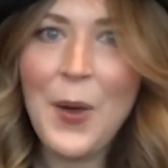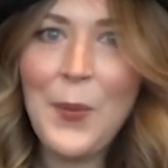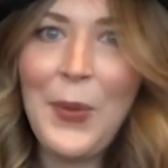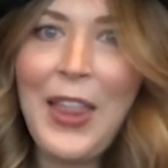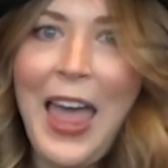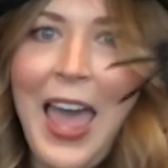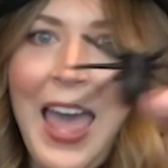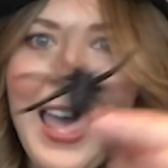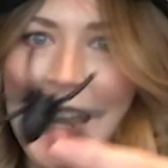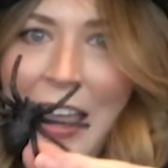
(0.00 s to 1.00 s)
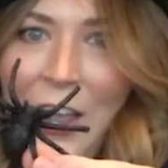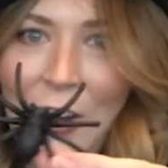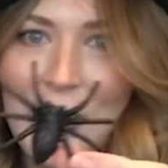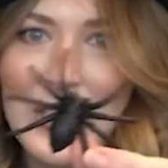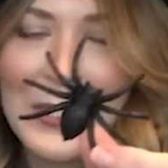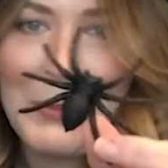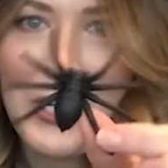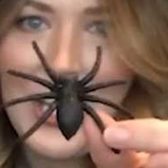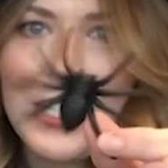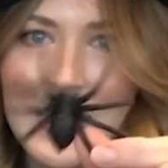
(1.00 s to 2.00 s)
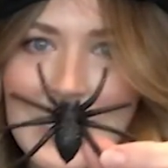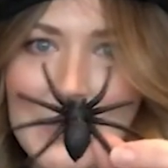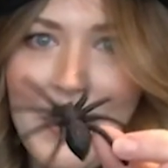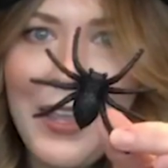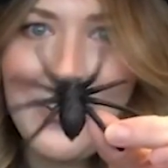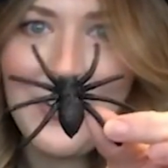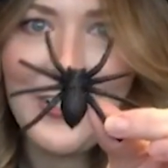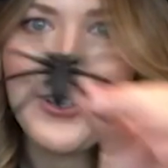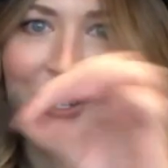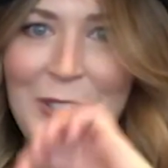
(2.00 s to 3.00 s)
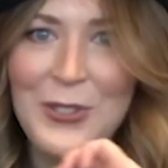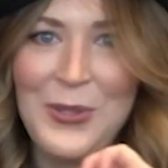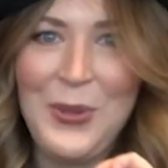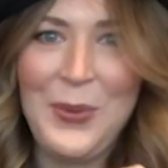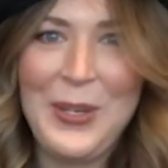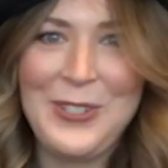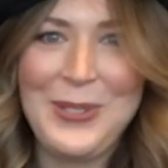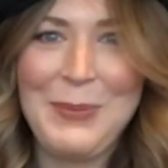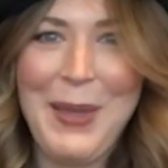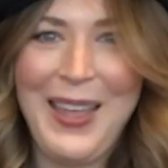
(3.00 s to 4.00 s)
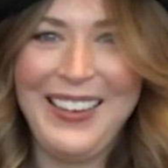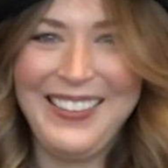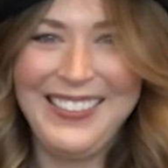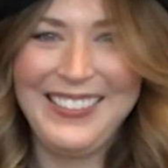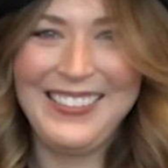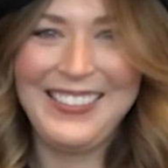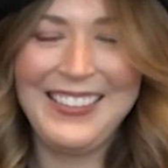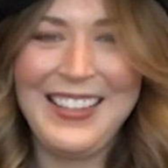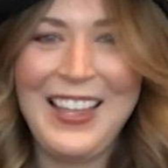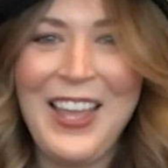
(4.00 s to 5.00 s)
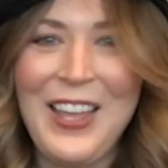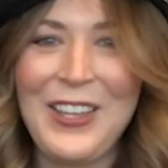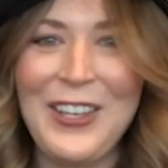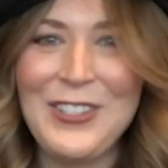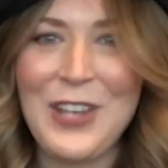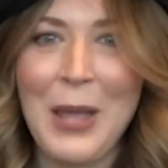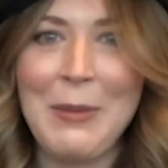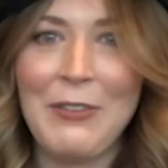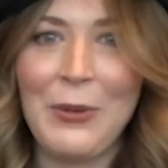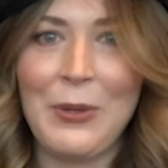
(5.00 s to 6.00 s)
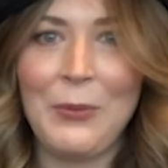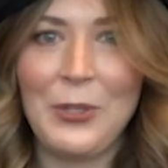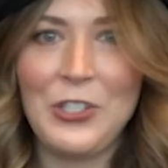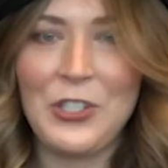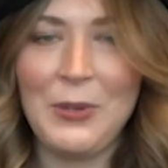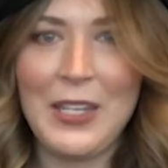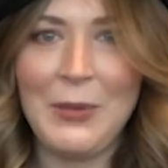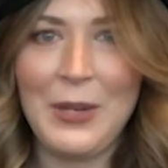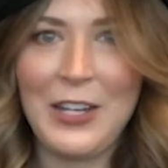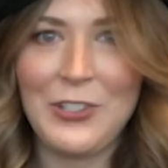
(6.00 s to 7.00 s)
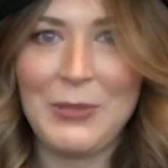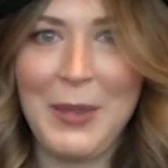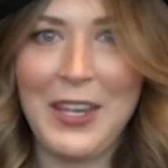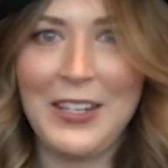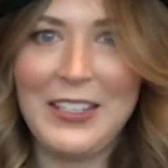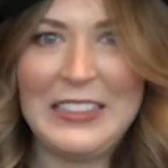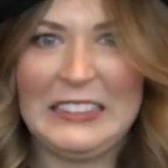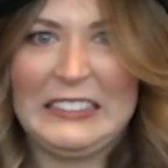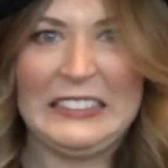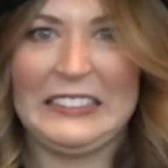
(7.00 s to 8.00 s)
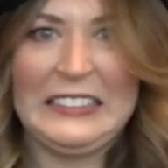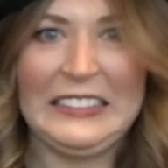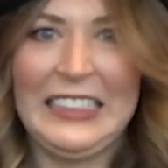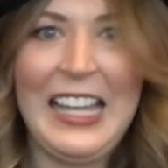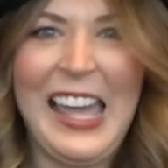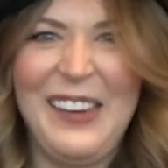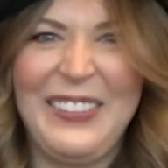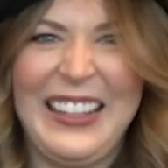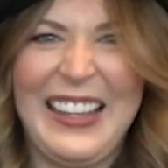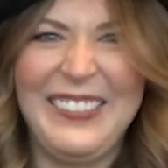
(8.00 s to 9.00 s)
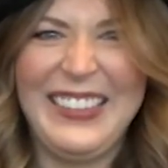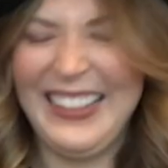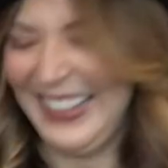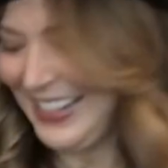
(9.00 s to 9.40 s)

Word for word: We'll add our sparkly spider to the witch's pot. Good job, everyone. Would you eat what I just made? I don't think I would.